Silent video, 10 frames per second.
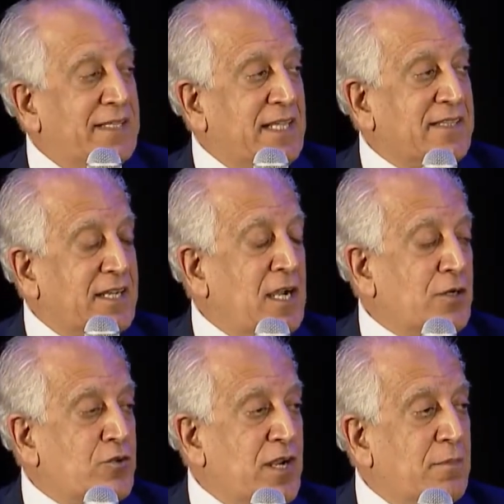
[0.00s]
the
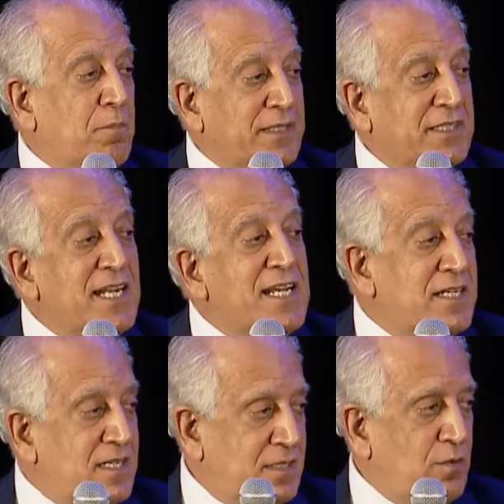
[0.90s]
country. But
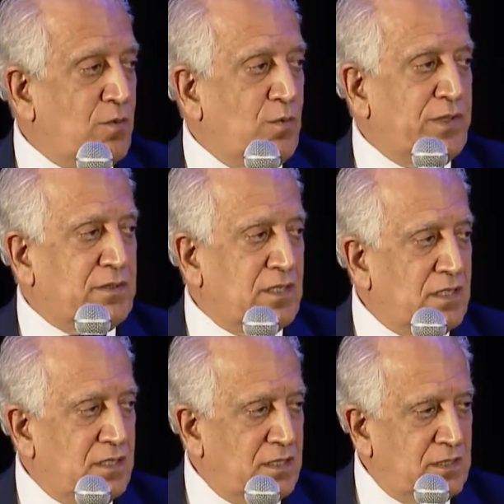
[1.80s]
then, with
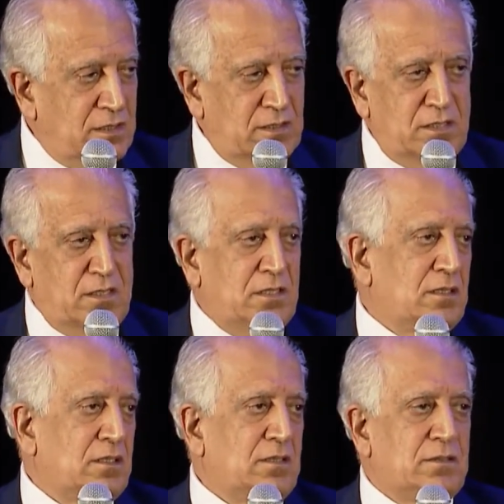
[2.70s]

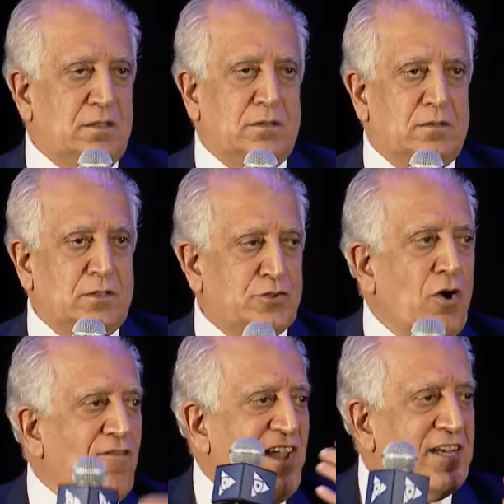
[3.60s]
the
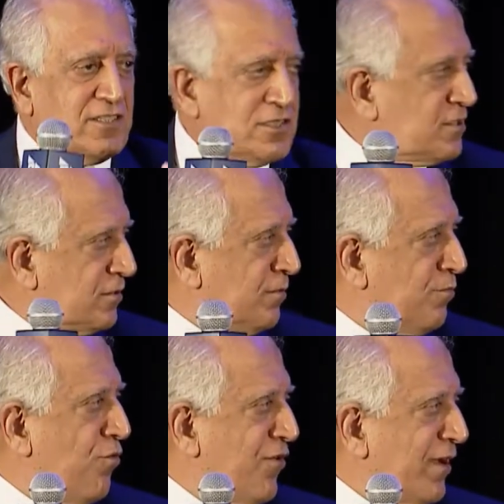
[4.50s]
Soviets
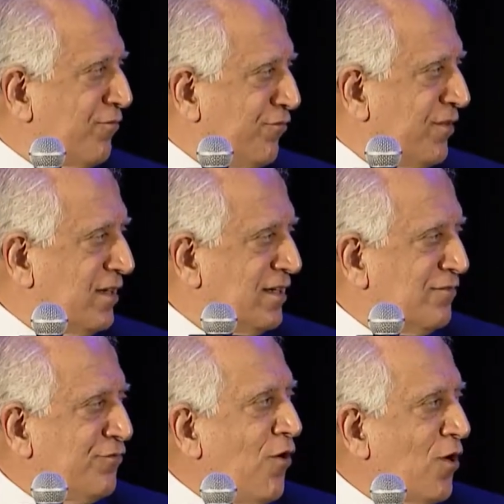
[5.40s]
moving
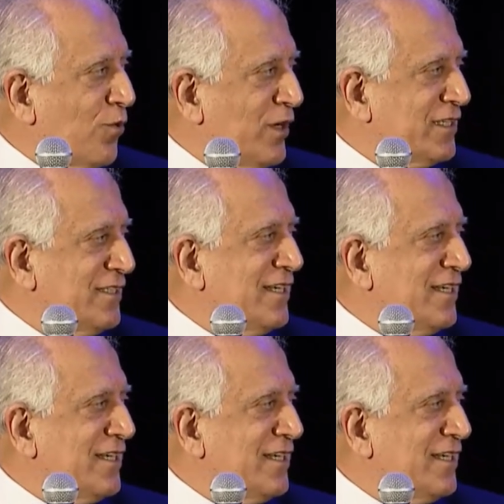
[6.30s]
forward